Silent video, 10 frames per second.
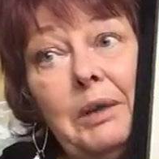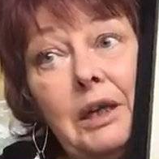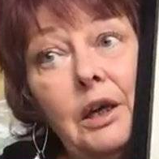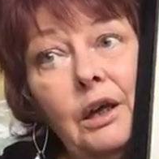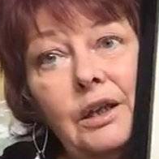
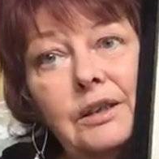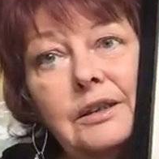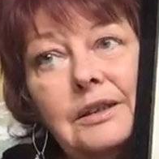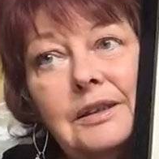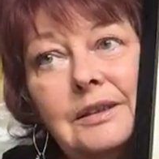
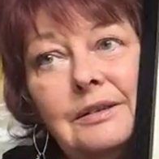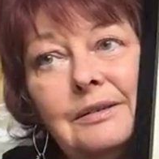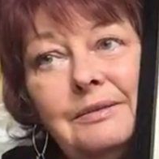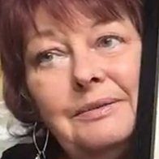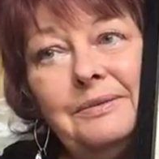because
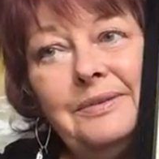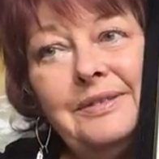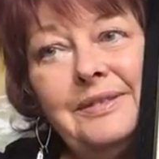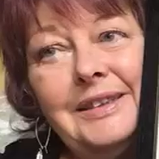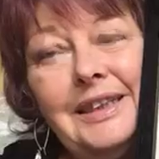
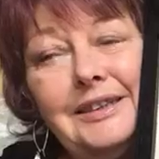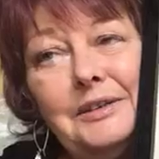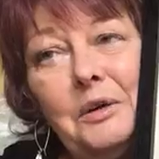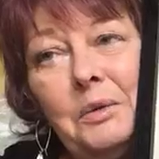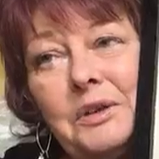it's
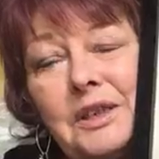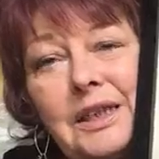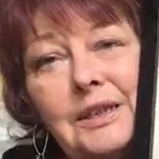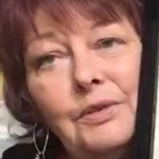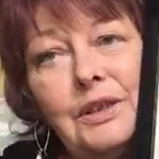not one
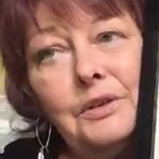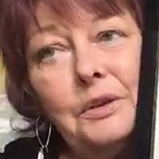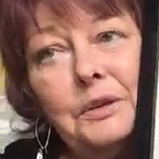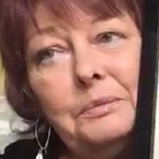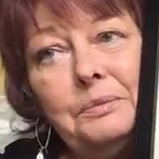size fits
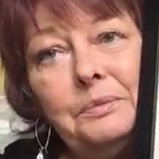all.